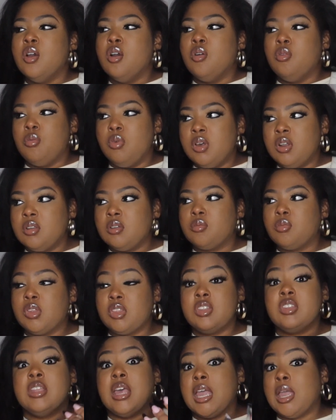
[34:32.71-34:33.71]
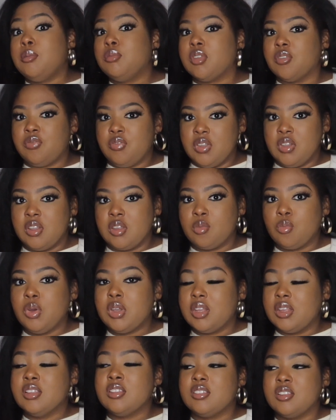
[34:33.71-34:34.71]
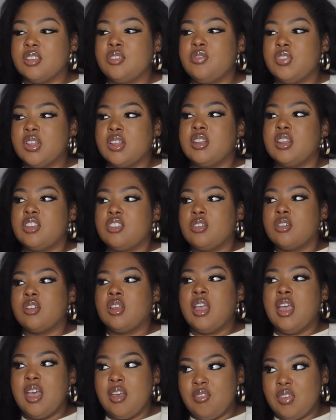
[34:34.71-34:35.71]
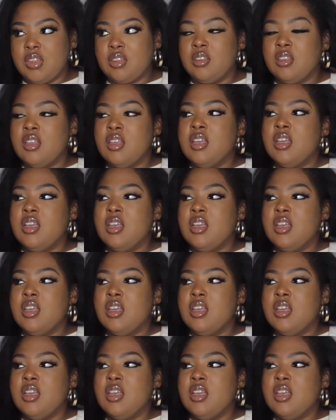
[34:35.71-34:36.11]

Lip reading: What's named the feeling? What is this feeling that you're having?